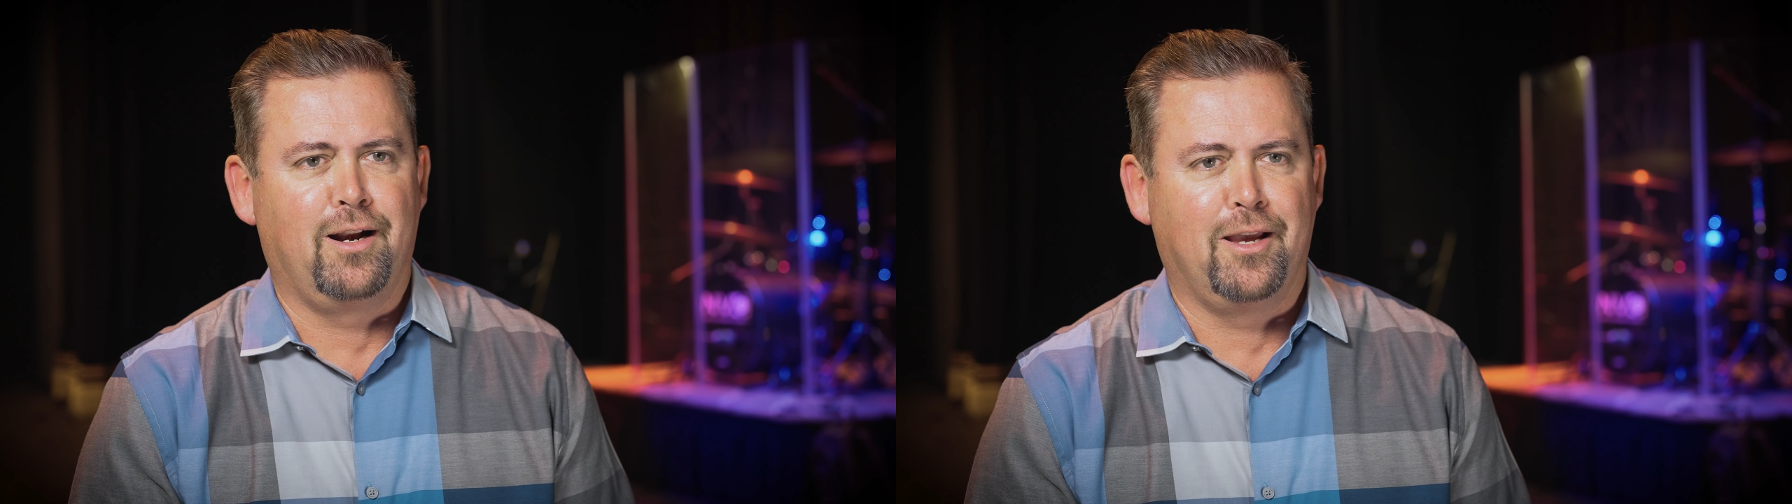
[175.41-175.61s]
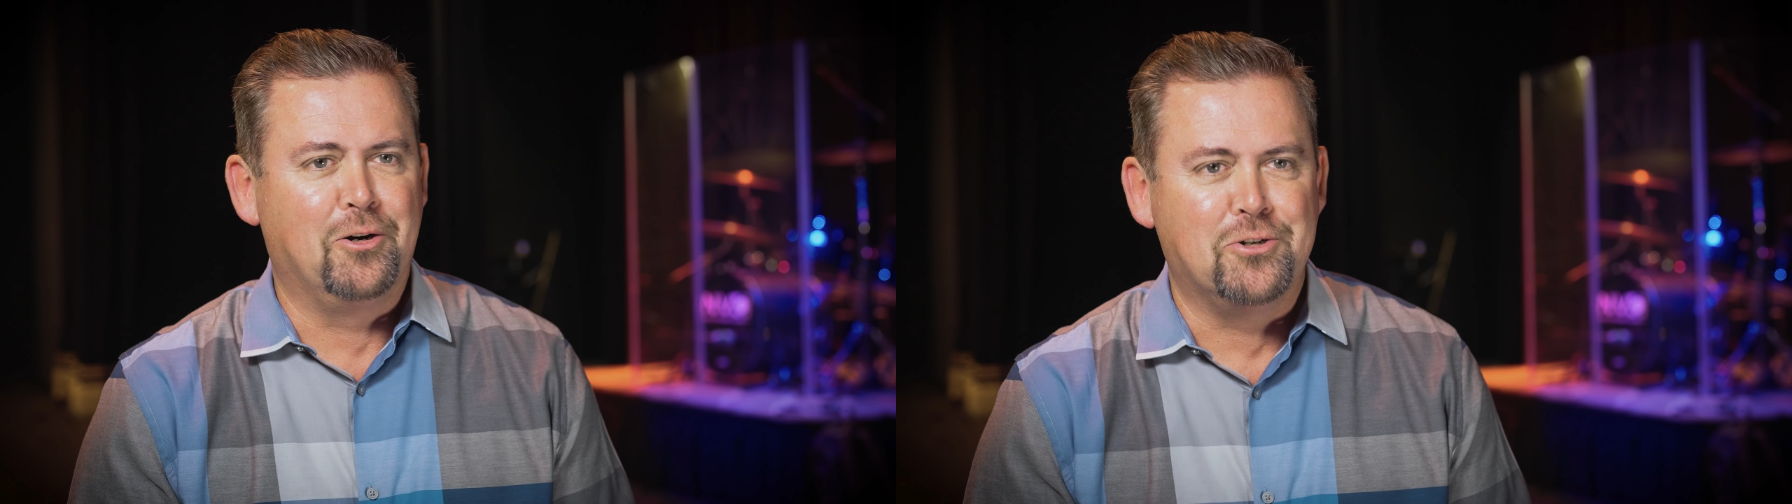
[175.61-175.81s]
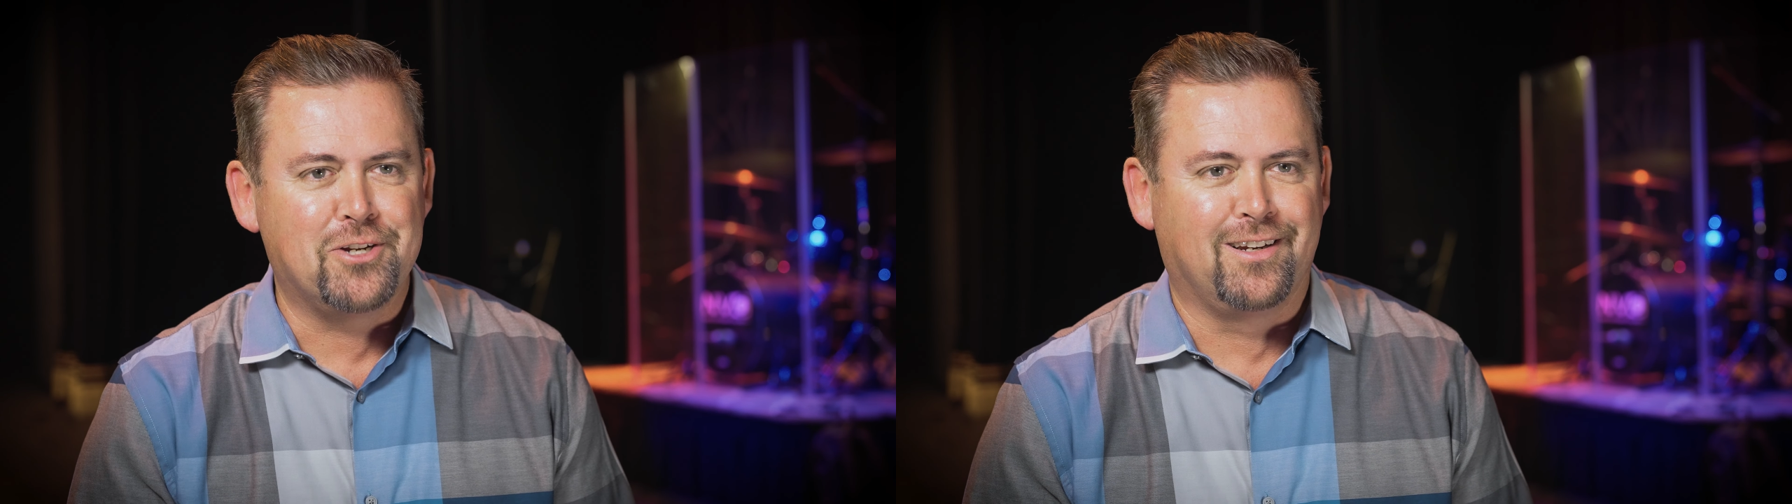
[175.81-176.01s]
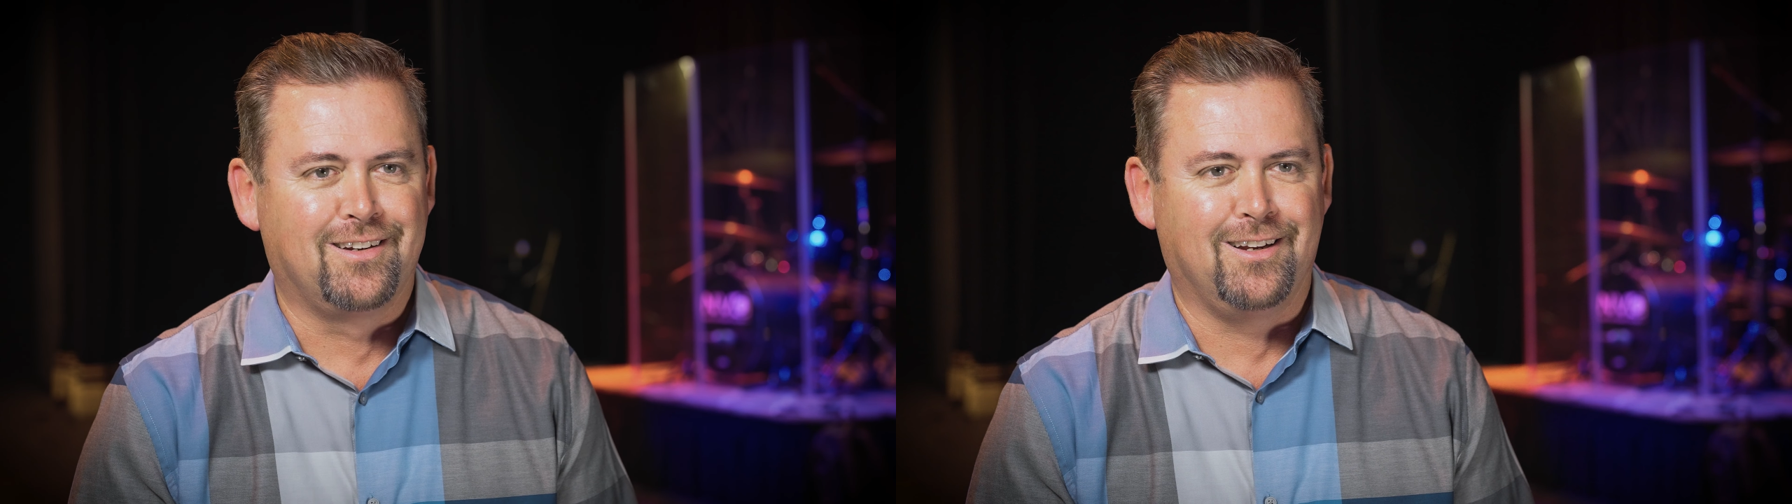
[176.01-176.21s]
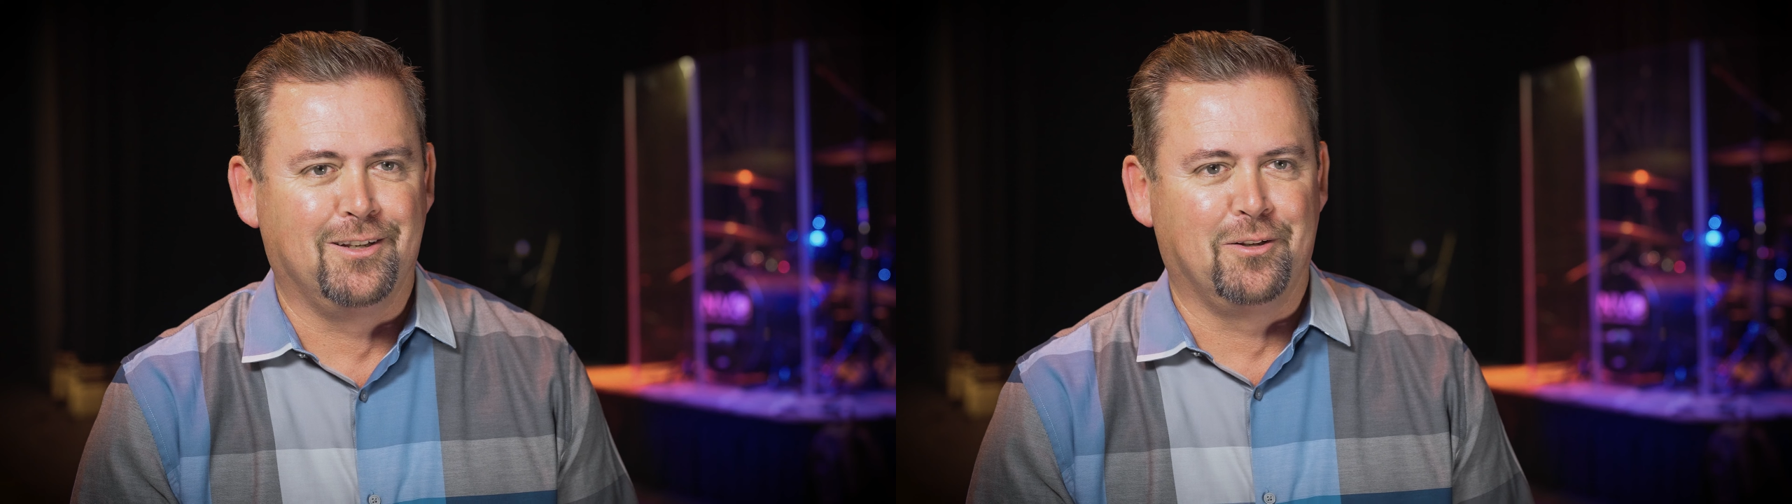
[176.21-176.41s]
energy
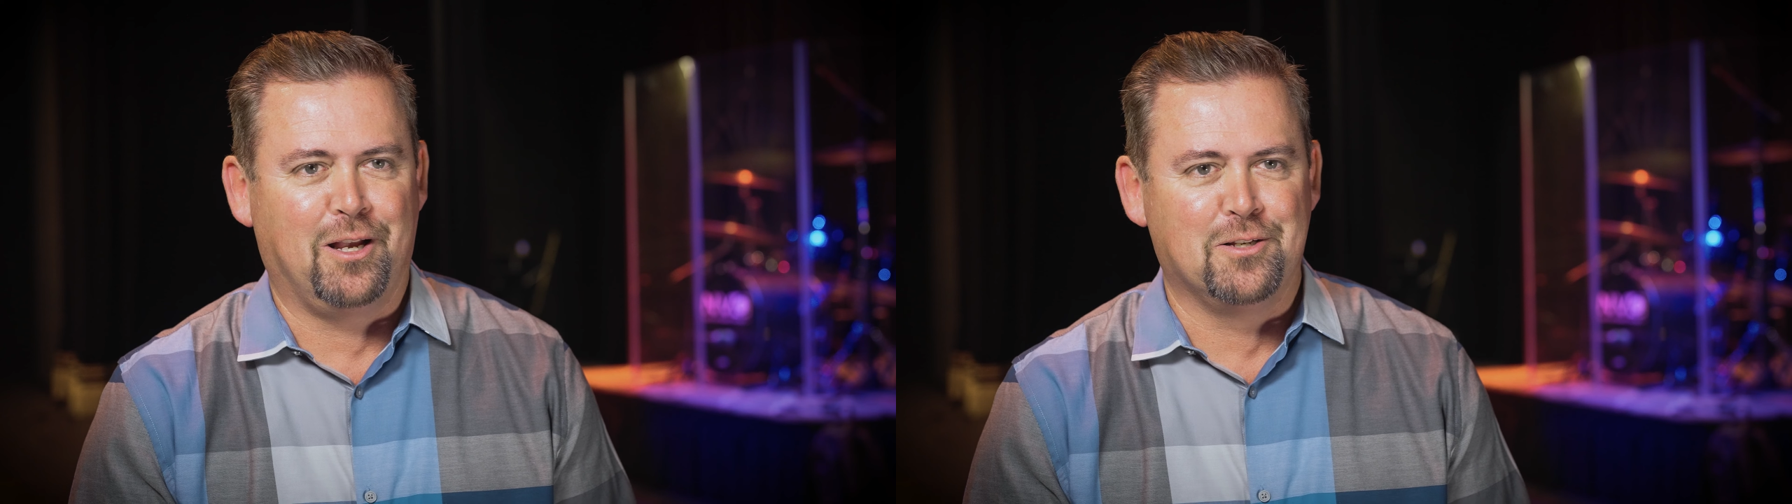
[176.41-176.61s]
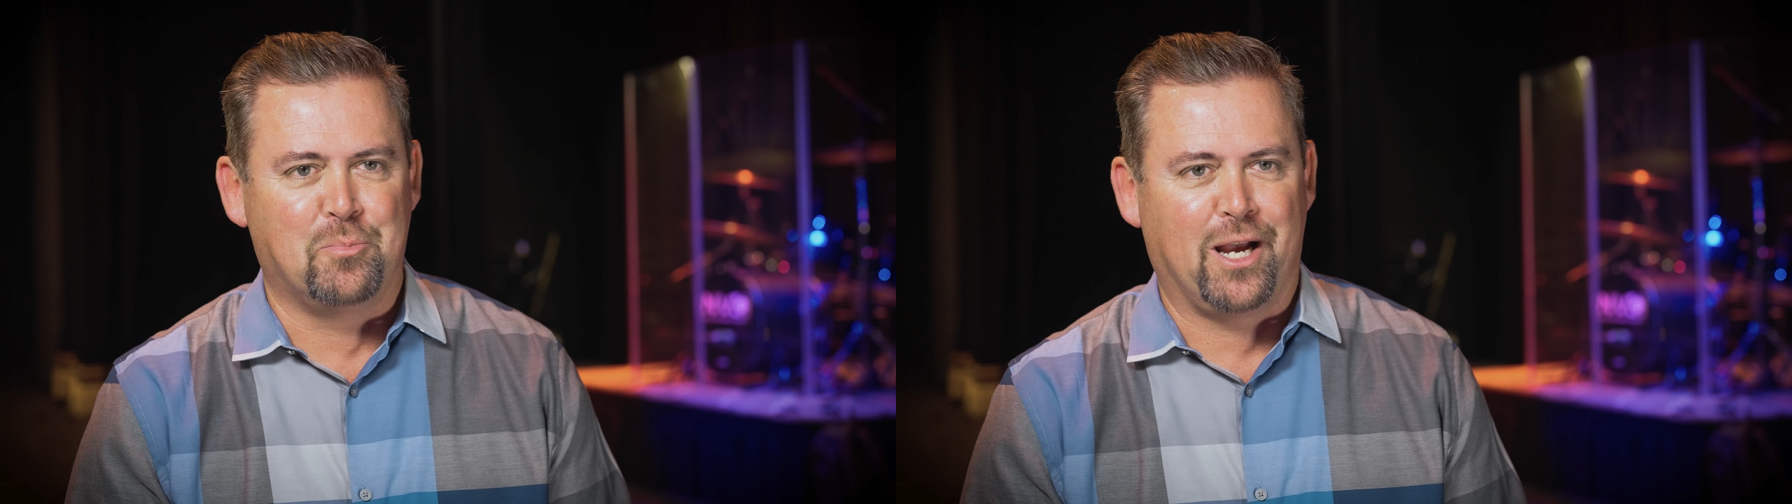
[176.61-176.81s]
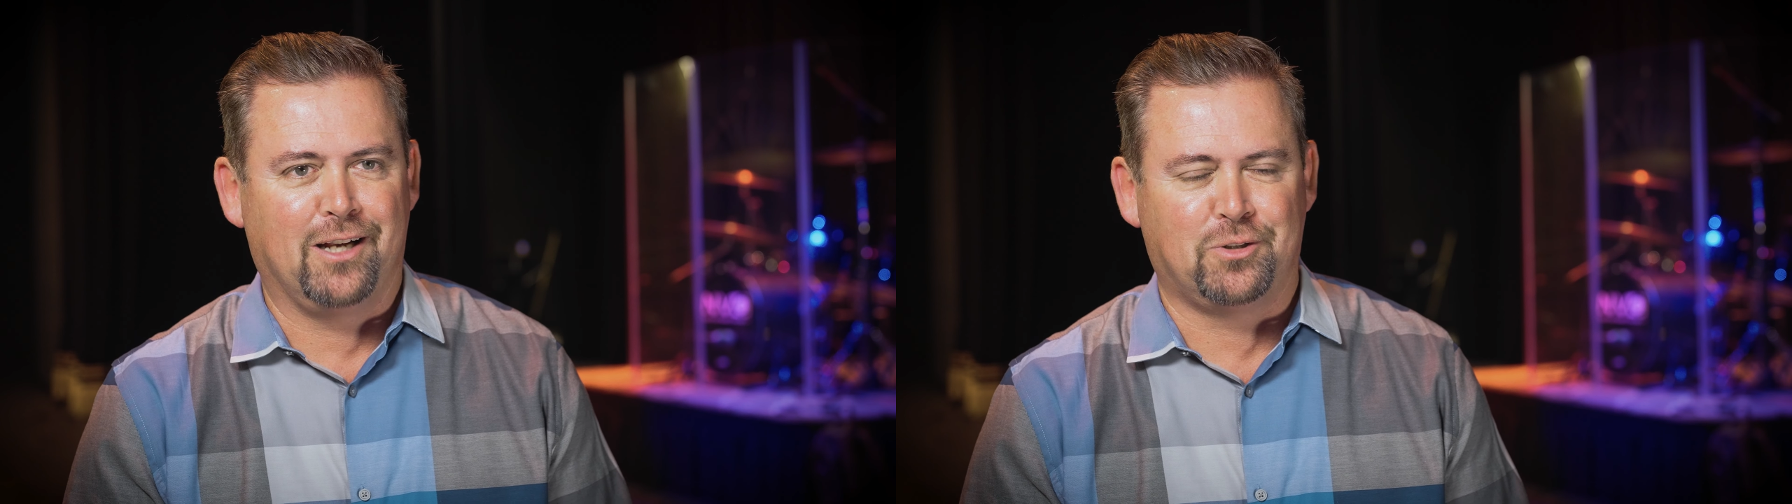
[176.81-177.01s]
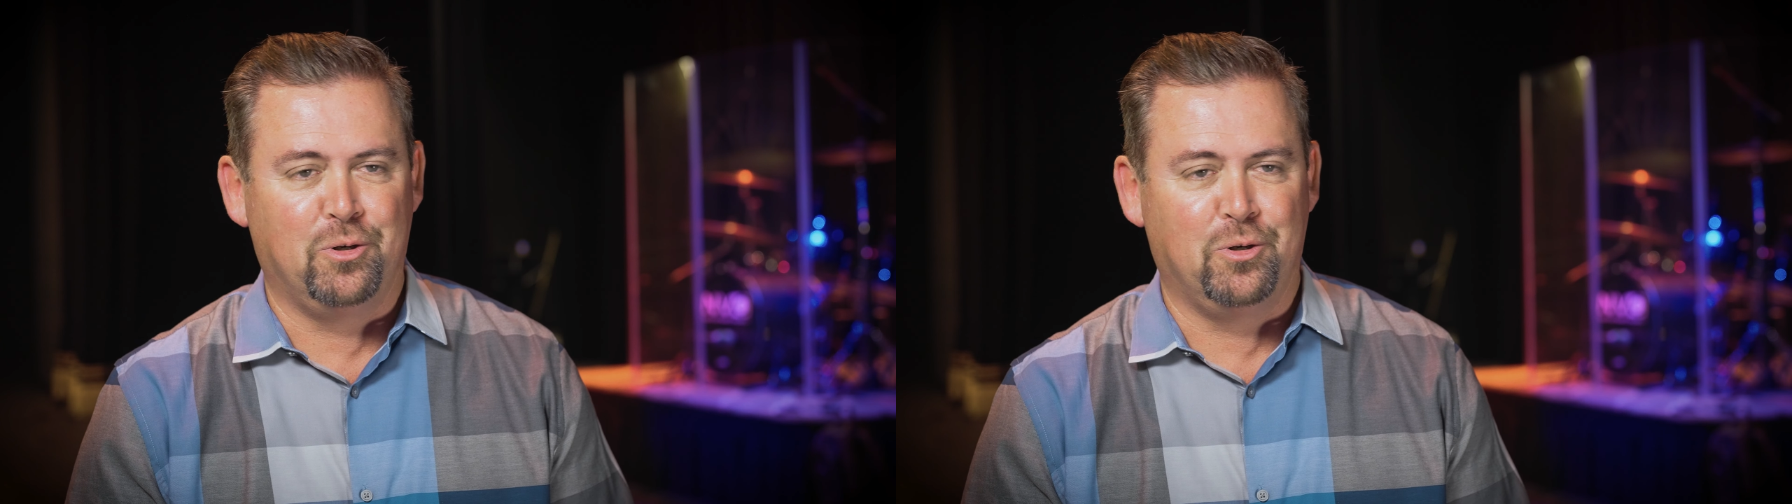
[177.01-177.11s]
as a pastor,